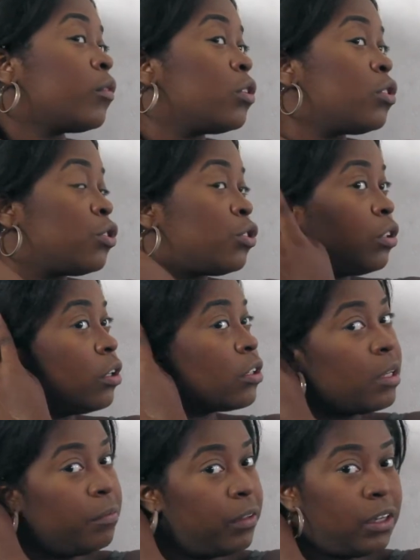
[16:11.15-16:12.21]
So it should look
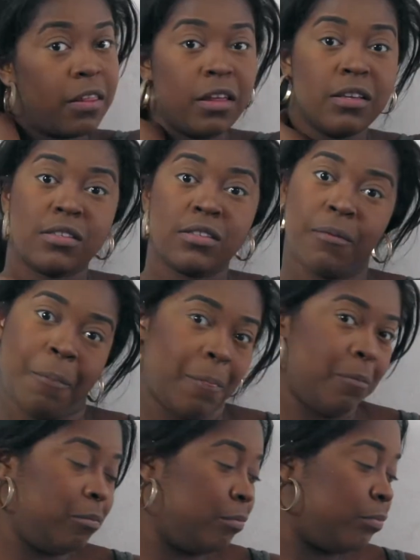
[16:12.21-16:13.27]
something like this.
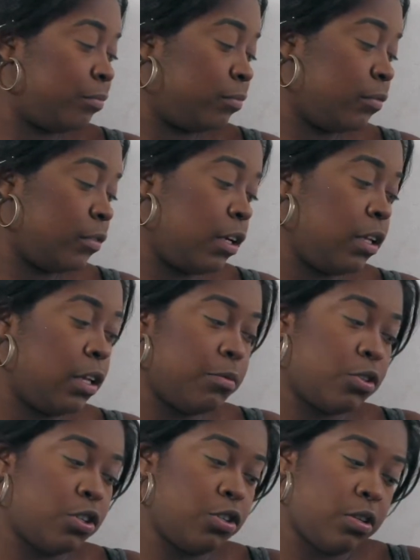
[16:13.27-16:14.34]
And I'm
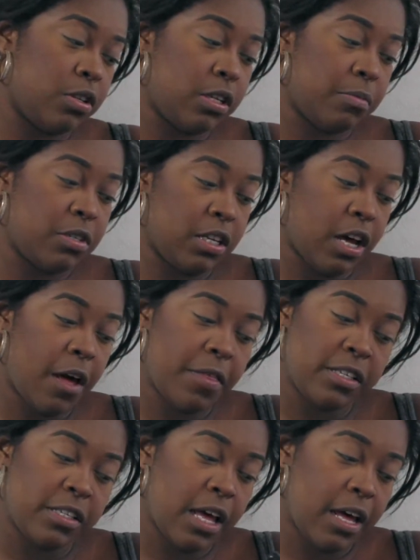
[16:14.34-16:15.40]
just going to do the same to the
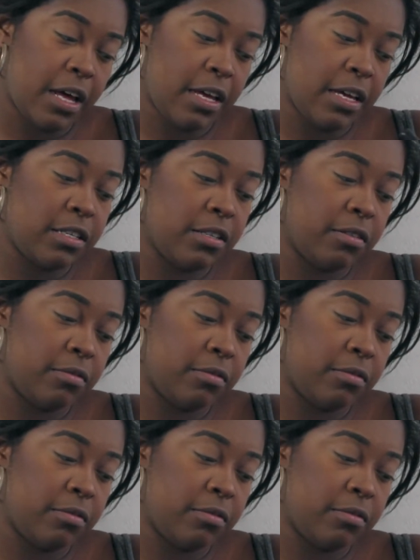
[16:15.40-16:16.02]
other side.